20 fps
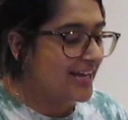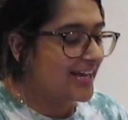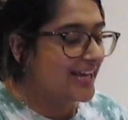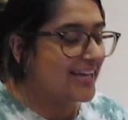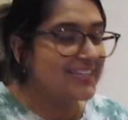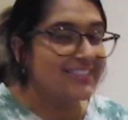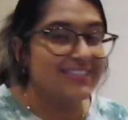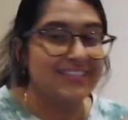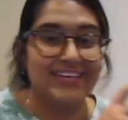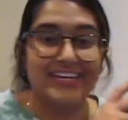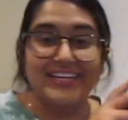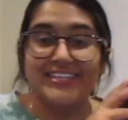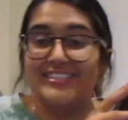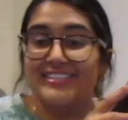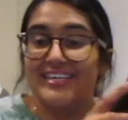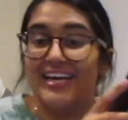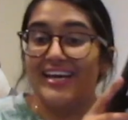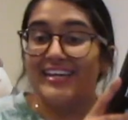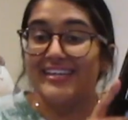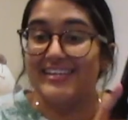is this
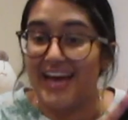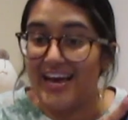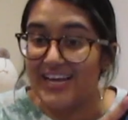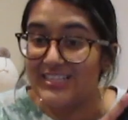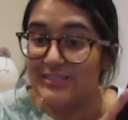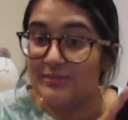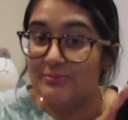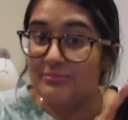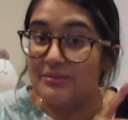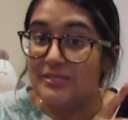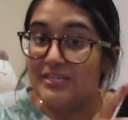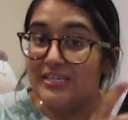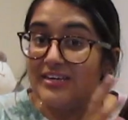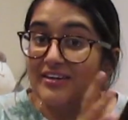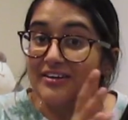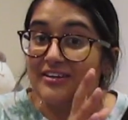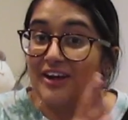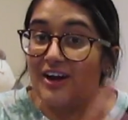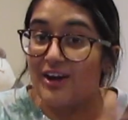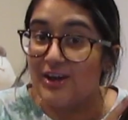anatomy
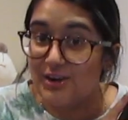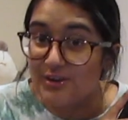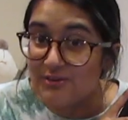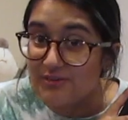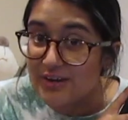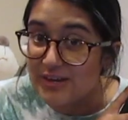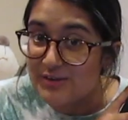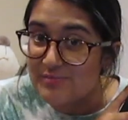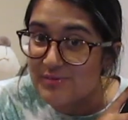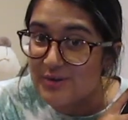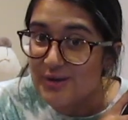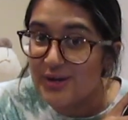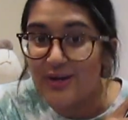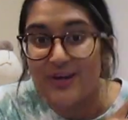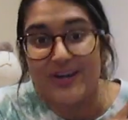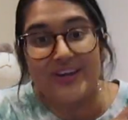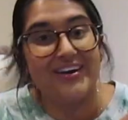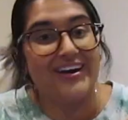colouring book.